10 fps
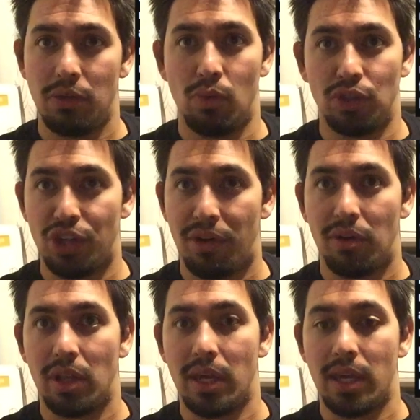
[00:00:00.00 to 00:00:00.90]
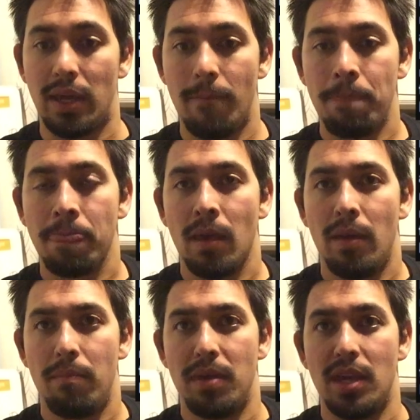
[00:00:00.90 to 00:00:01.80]
will generally
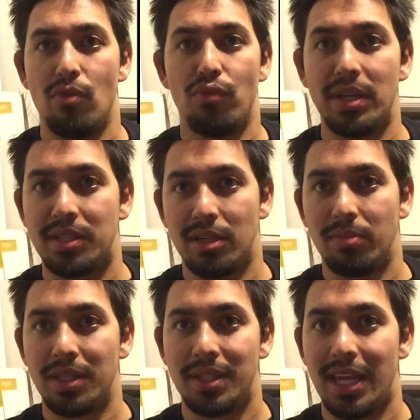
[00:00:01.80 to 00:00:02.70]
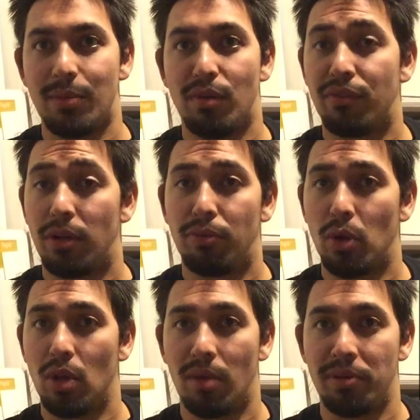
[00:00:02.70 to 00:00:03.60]
be reasonably stable for a
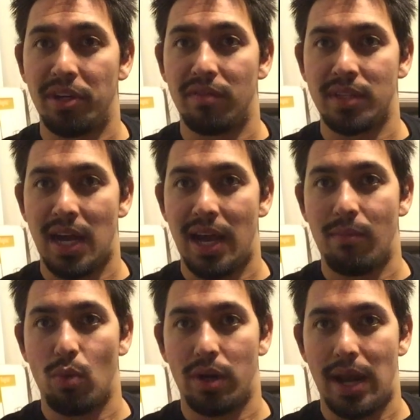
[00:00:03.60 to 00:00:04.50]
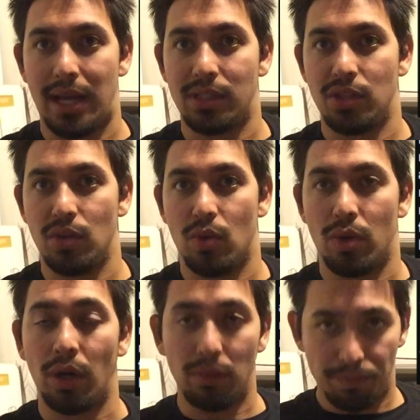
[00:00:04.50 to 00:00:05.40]
prolonged period of time, whereas
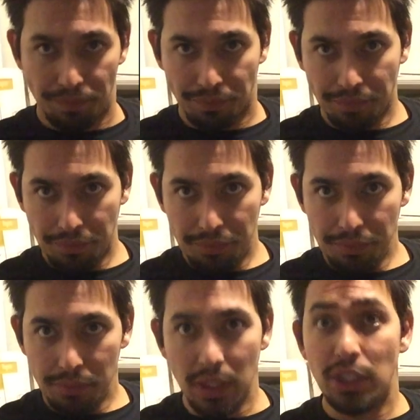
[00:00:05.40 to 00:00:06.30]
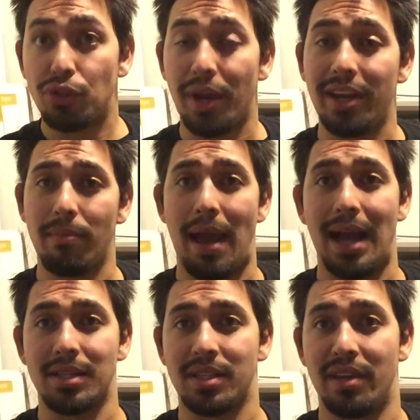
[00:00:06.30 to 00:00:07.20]
your training
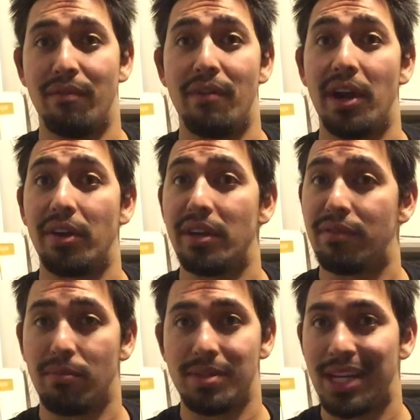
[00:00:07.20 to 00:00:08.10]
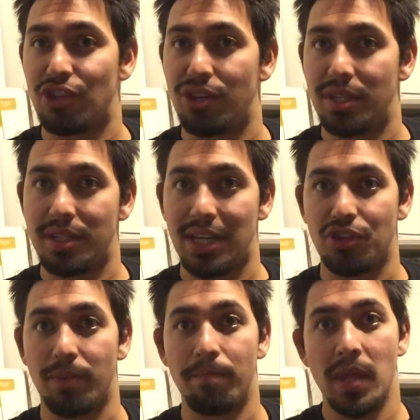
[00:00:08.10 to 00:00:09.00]
max can vary from session to
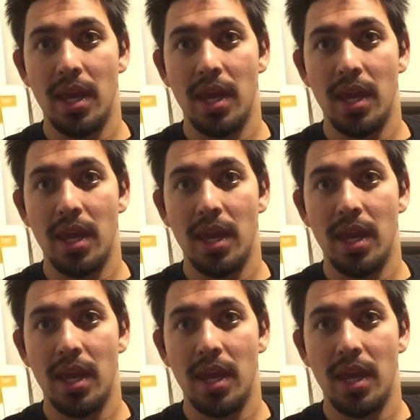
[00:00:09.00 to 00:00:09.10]
session